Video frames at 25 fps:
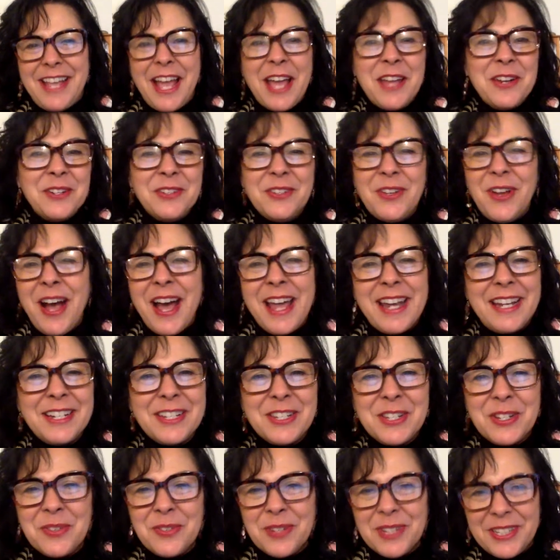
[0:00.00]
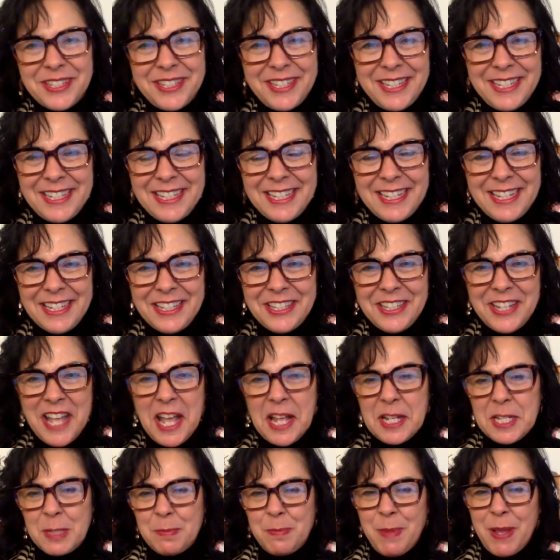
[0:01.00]
I don't know how to do what she did. She
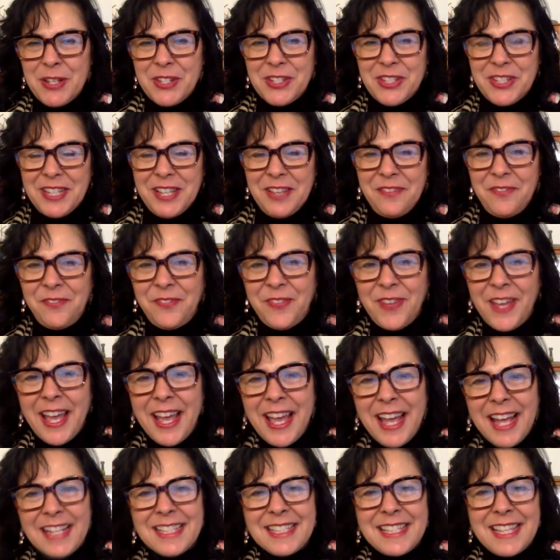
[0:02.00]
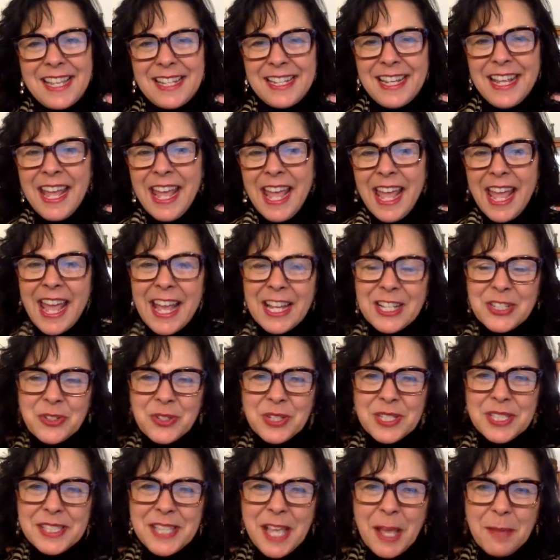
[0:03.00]
had special effects and
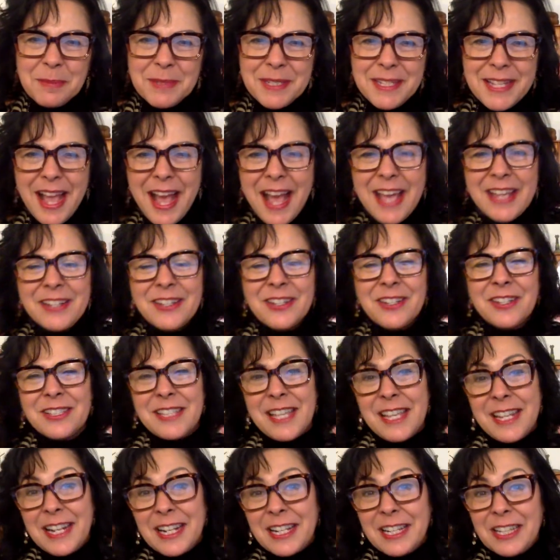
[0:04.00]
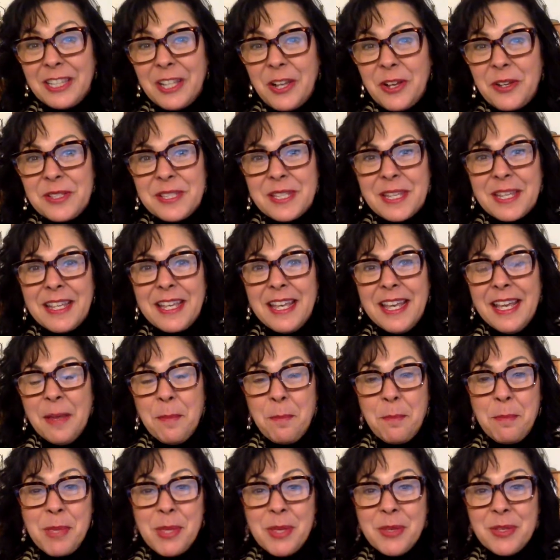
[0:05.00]
extra subtitles and a closing
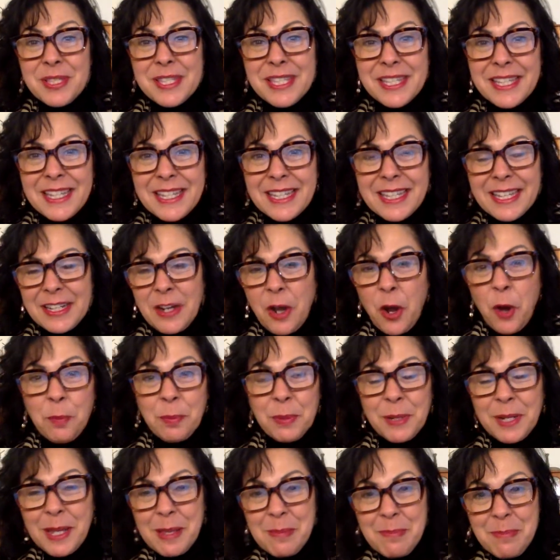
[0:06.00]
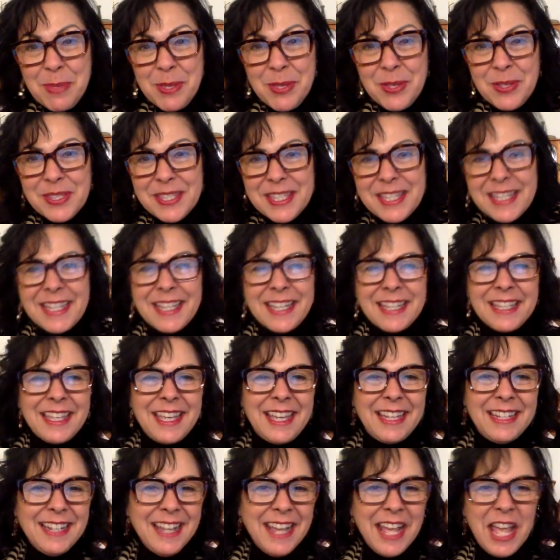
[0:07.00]
music and opening music,
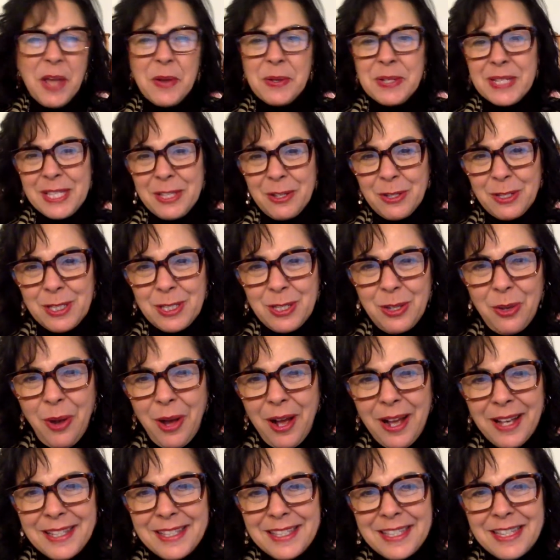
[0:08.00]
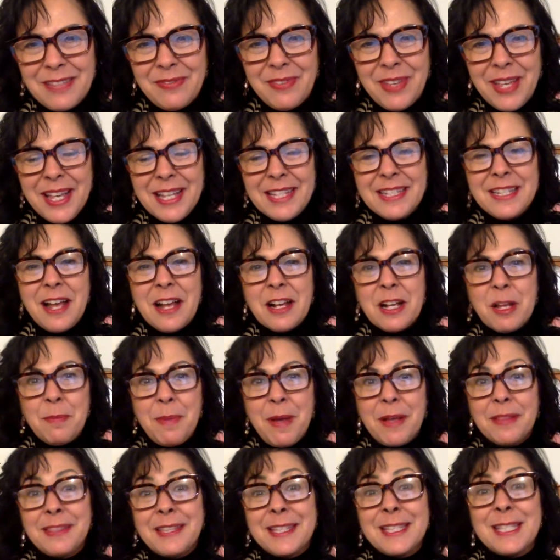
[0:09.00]
and it was so awesome. Talk
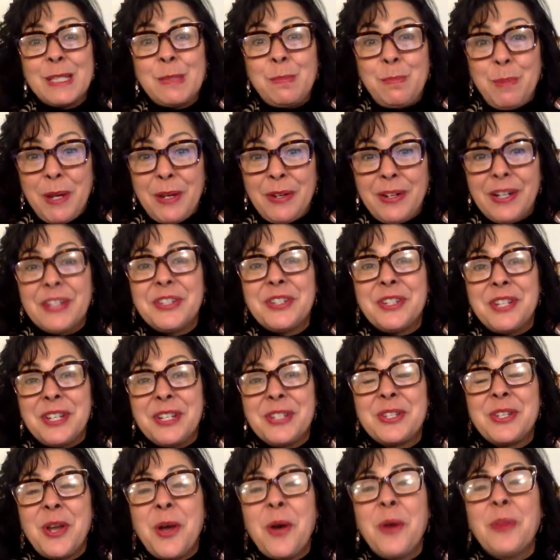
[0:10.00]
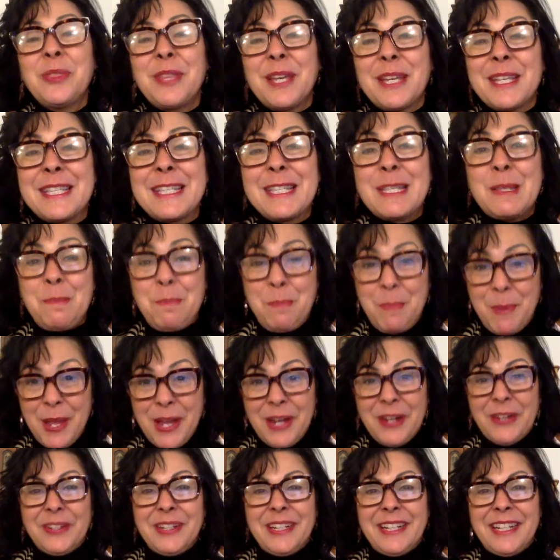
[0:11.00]
about the spirit. She showed the
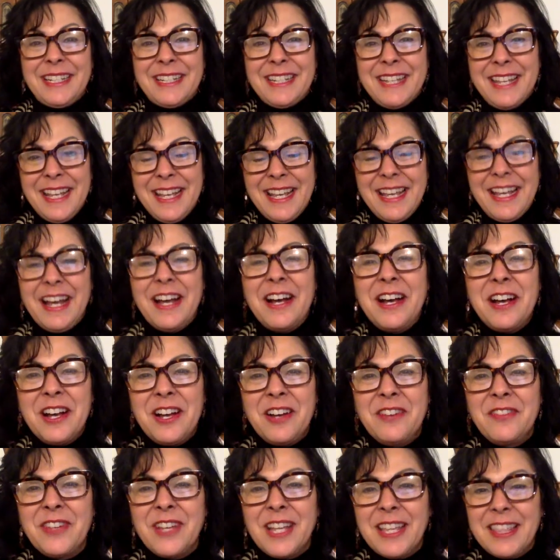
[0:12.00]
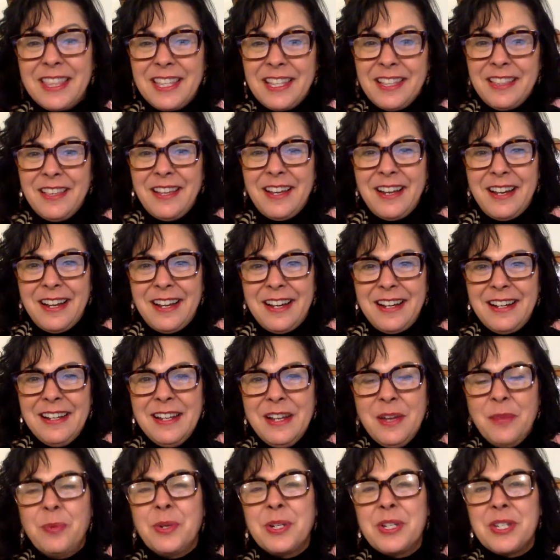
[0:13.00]
spirit of the law,
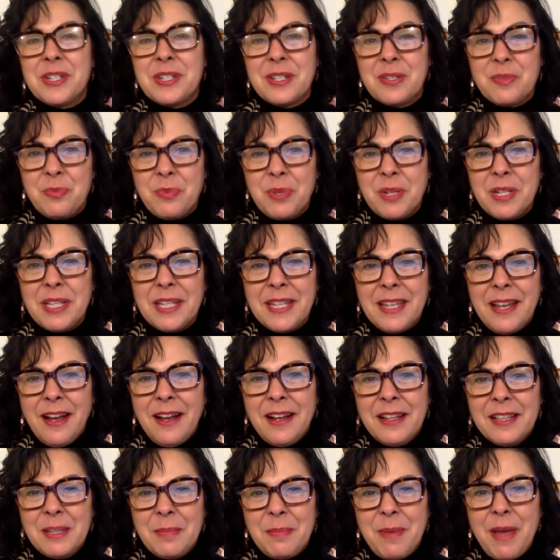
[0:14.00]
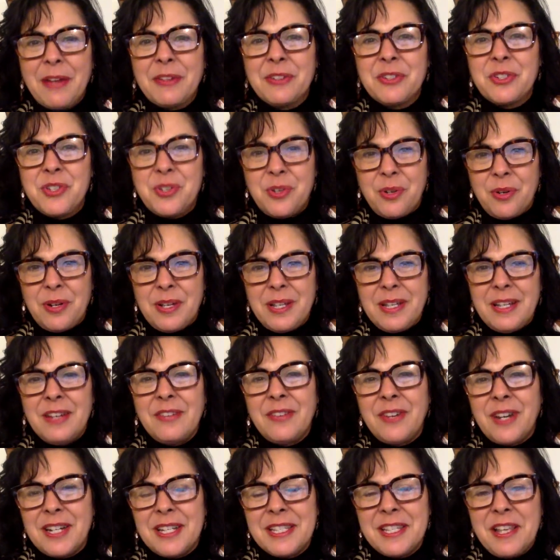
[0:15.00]
which is really all about joy
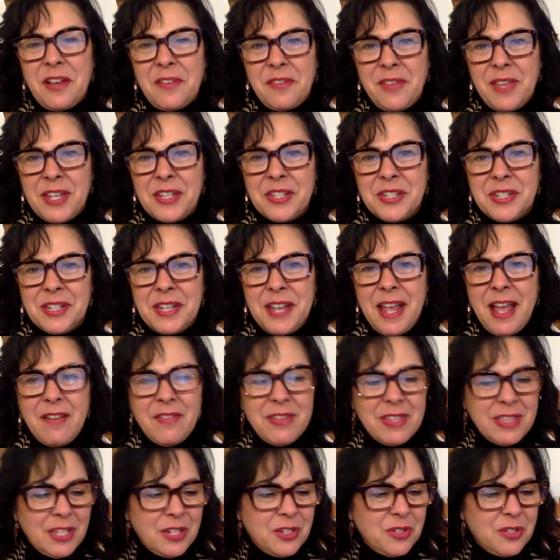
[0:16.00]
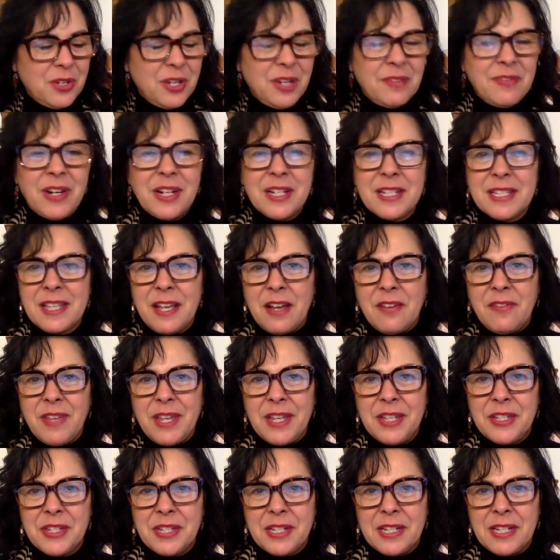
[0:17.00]
of our salvation, having the joy of our
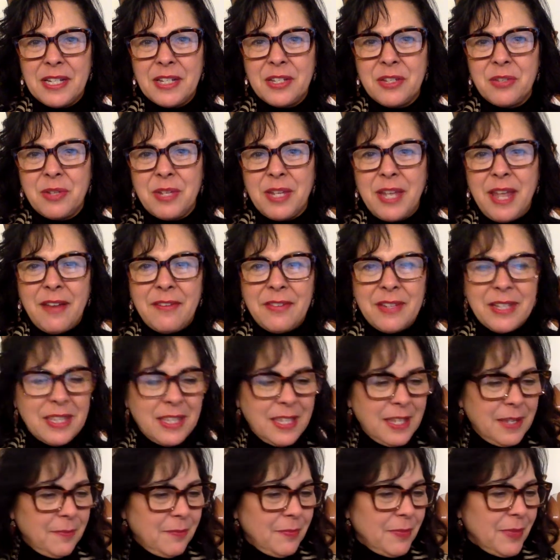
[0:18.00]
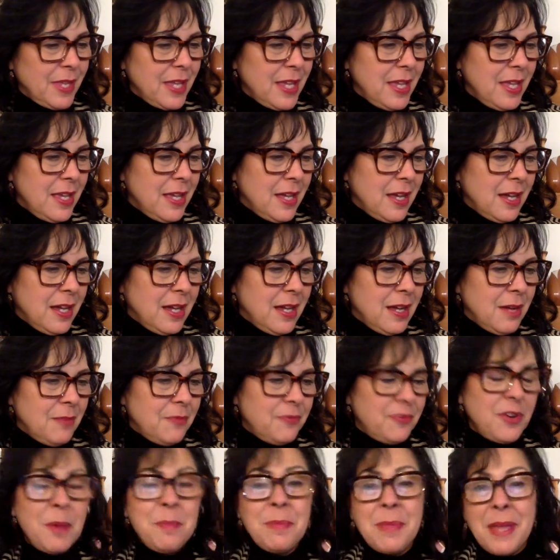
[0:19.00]
salvation and doing everything
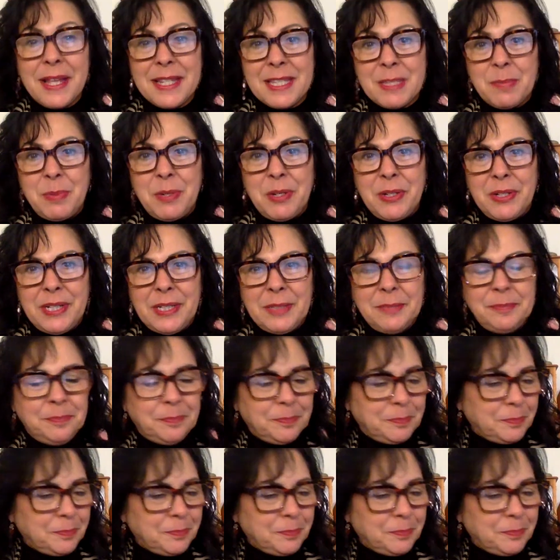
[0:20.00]
from that spirit.